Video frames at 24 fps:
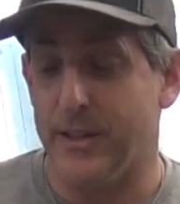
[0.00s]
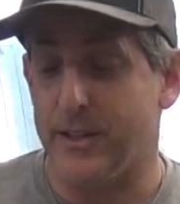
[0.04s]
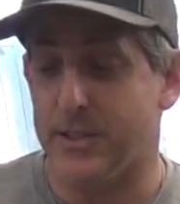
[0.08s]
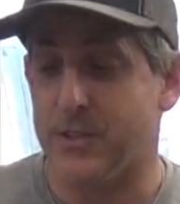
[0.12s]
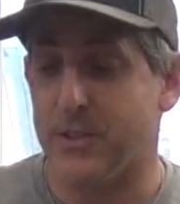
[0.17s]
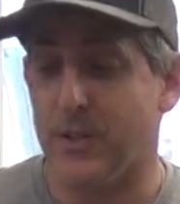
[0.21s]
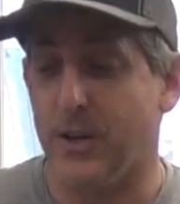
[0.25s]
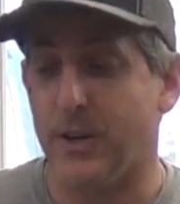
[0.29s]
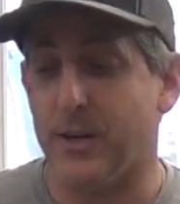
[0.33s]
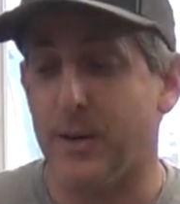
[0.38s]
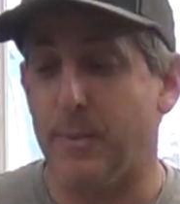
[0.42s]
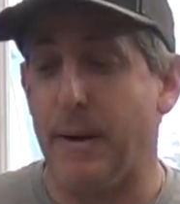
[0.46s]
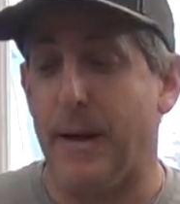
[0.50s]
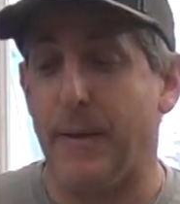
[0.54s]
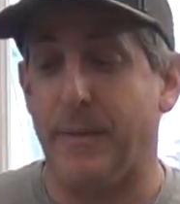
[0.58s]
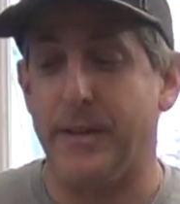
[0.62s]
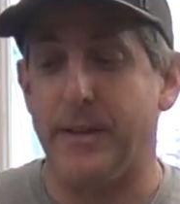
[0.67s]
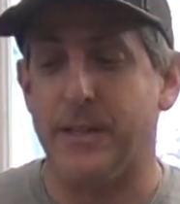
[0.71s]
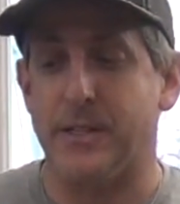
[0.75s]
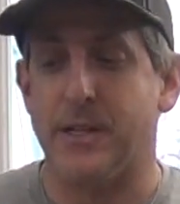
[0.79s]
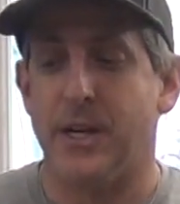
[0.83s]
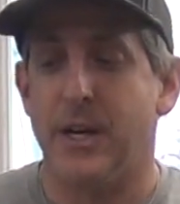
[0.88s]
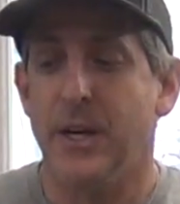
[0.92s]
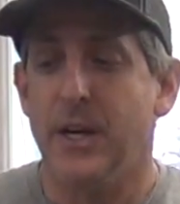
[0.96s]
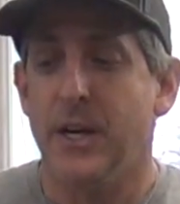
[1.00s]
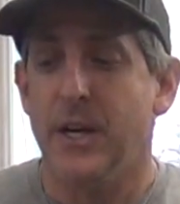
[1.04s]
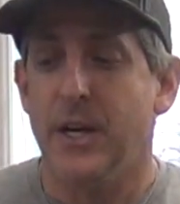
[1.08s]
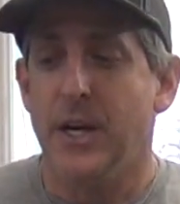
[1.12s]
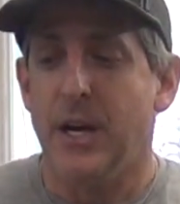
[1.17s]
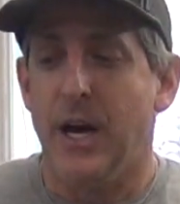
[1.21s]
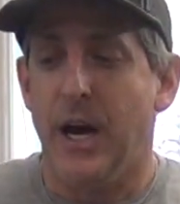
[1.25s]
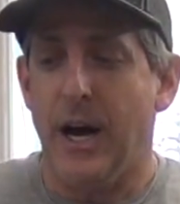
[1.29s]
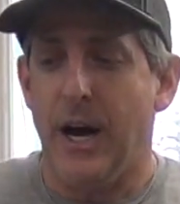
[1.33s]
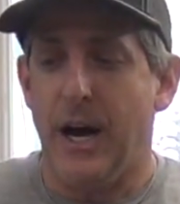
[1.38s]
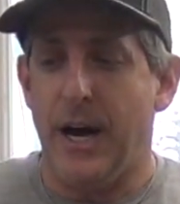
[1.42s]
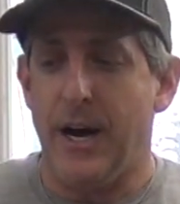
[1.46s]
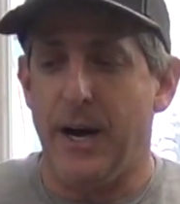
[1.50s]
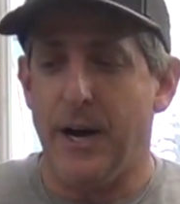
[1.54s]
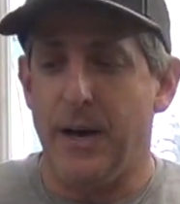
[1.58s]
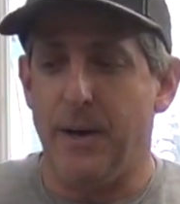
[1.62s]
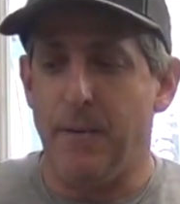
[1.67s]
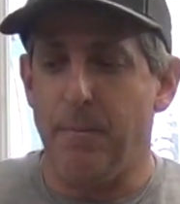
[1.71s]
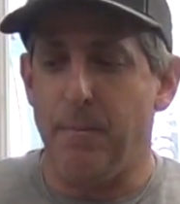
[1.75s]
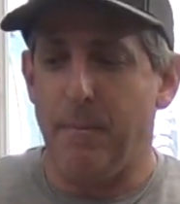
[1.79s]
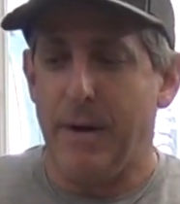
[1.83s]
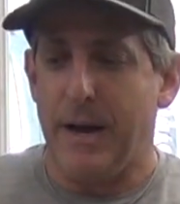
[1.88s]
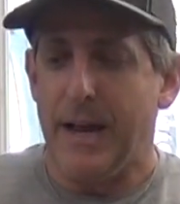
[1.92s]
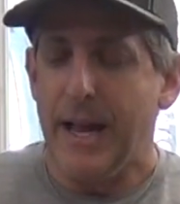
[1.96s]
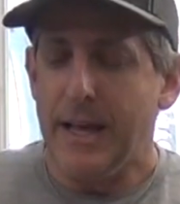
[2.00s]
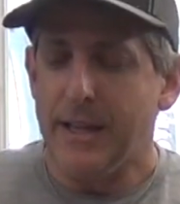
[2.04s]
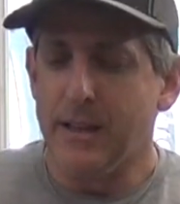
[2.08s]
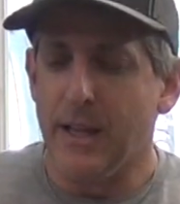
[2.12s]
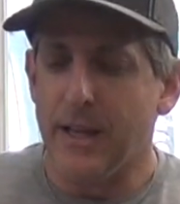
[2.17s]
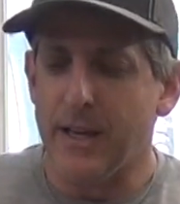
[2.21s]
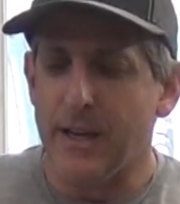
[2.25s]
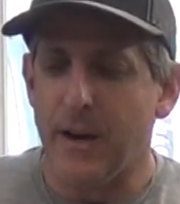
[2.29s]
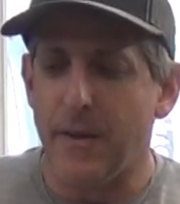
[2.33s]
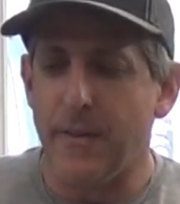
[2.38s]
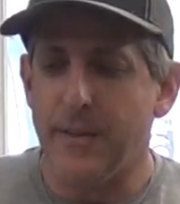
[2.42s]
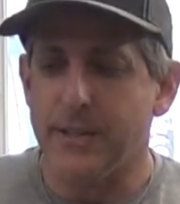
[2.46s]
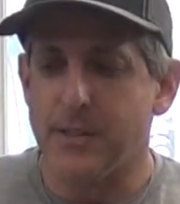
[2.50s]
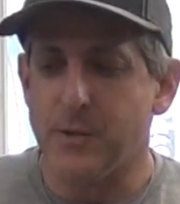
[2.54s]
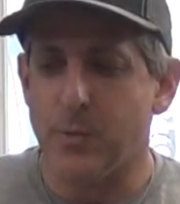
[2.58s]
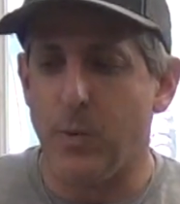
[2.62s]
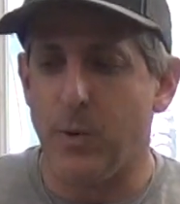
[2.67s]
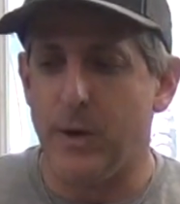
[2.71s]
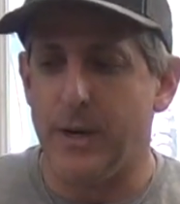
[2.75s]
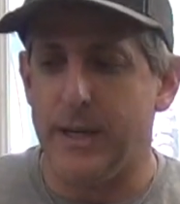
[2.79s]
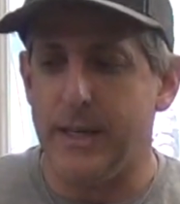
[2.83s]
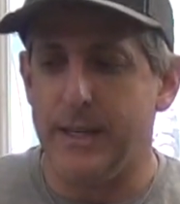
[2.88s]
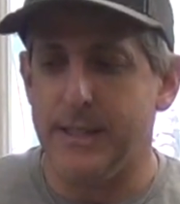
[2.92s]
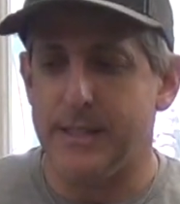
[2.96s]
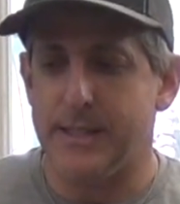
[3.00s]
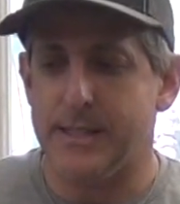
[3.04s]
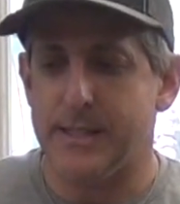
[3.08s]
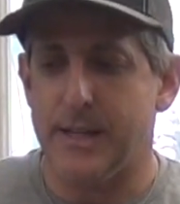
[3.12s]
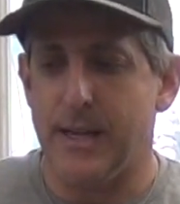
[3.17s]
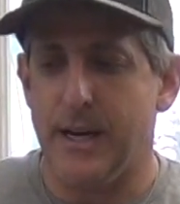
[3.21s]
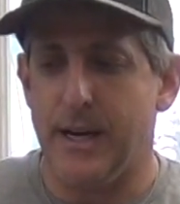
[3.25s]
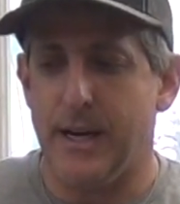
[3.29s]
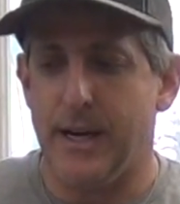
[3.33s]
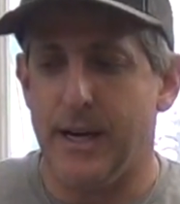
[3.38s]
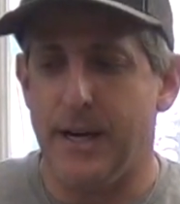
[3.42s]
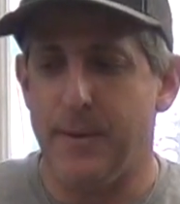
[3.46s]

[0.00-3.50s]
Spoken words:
Let's talk about this. My headline on this one is